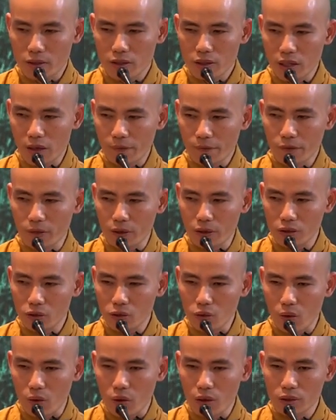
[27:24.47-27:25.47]

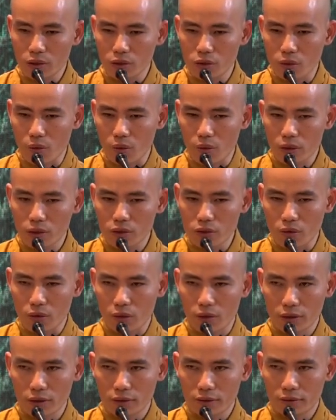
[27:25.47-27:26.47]
suffering talk, talk,
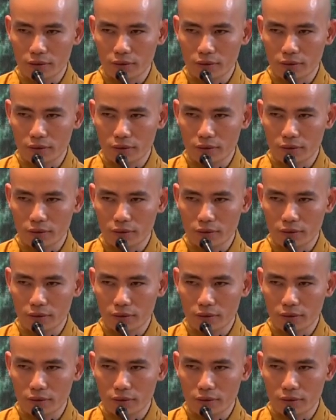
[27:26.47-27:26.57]
talk,